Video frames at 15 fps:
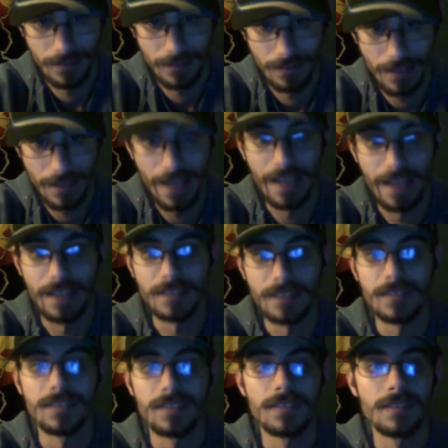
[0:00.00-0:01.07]
And
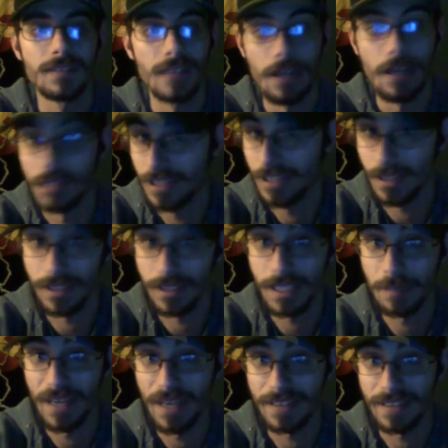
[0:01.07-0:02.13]
I was a young
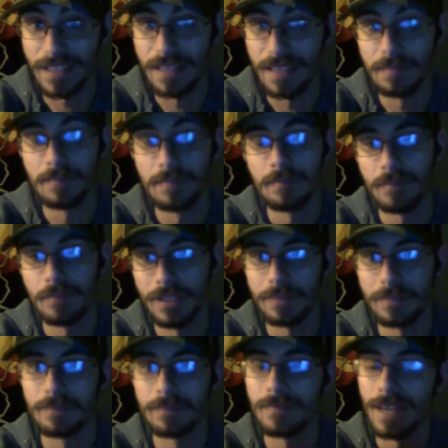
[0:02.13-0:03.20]
kid back then, but
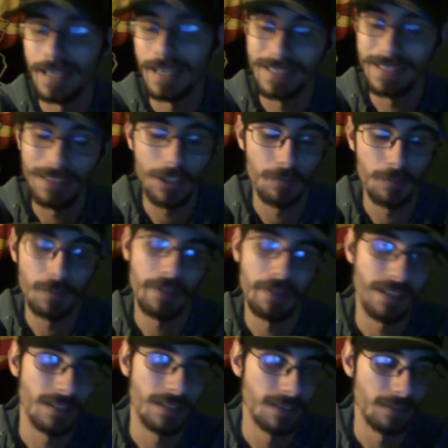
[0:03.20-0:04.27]
I DJ'd with my
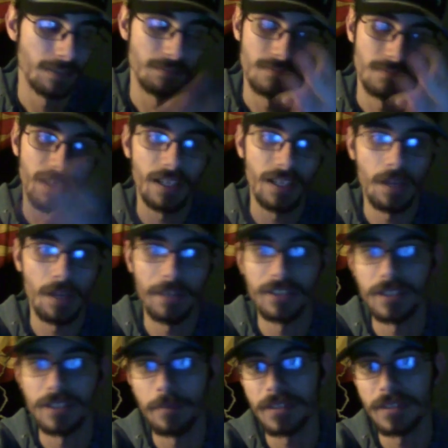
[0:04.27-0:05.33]
cousin. He got me
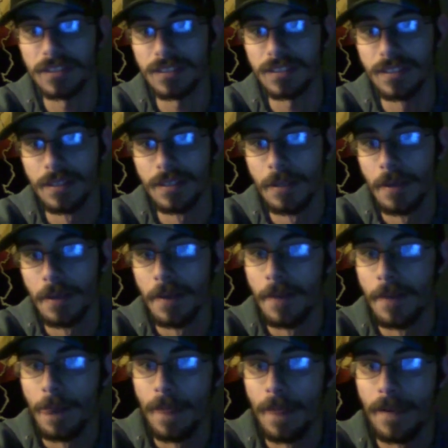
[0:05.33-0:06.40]
into the business.
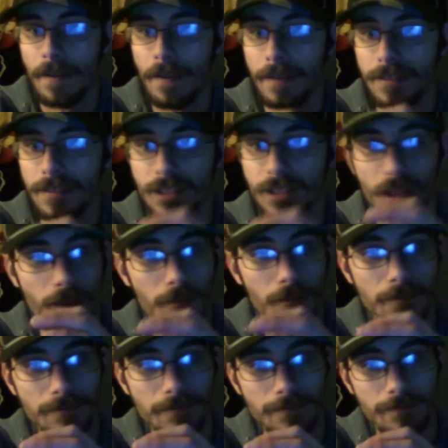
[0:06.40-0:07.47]

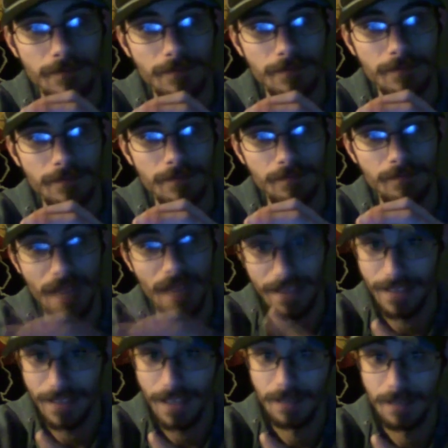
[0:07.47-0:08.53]
So, back
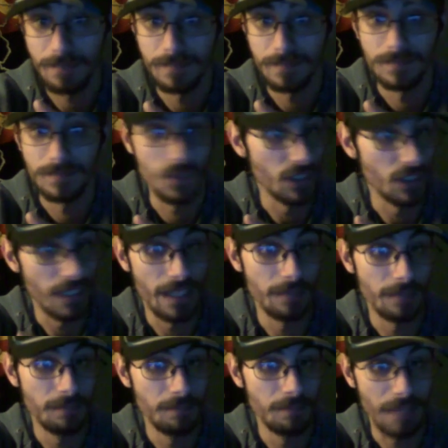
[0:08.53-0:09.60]
then, just
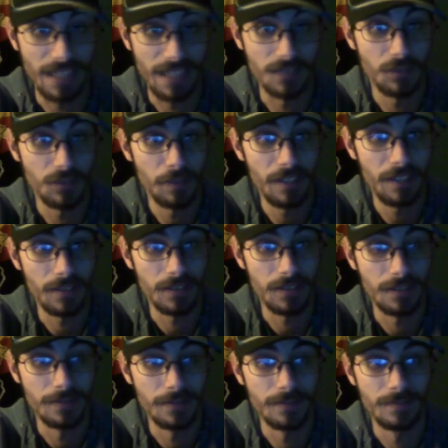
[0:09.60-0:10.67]
had passive speakers.
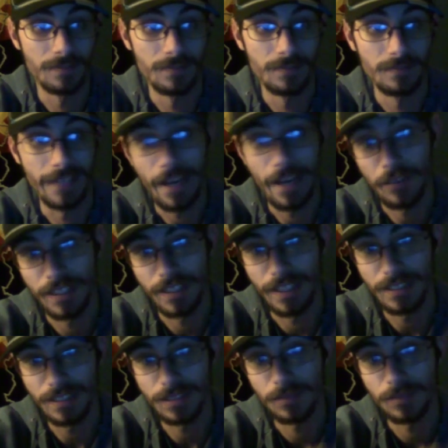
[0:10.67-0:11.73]

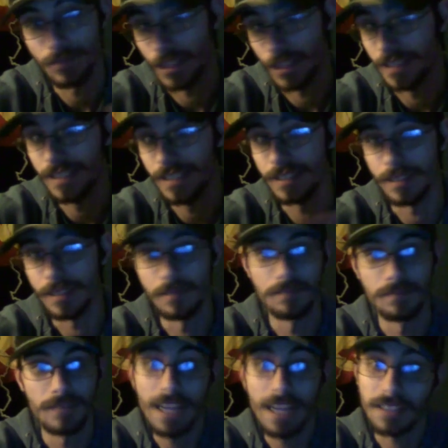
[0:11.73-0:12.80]
Nowadays, freaking easy.
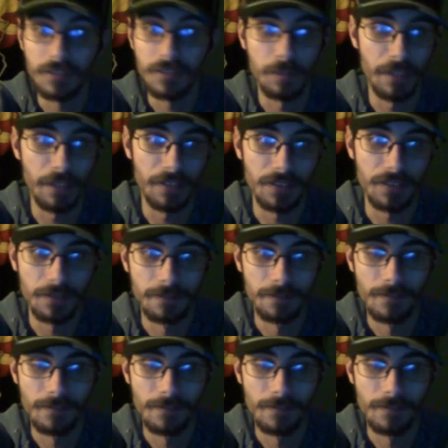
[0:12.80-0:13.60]
Active speakers.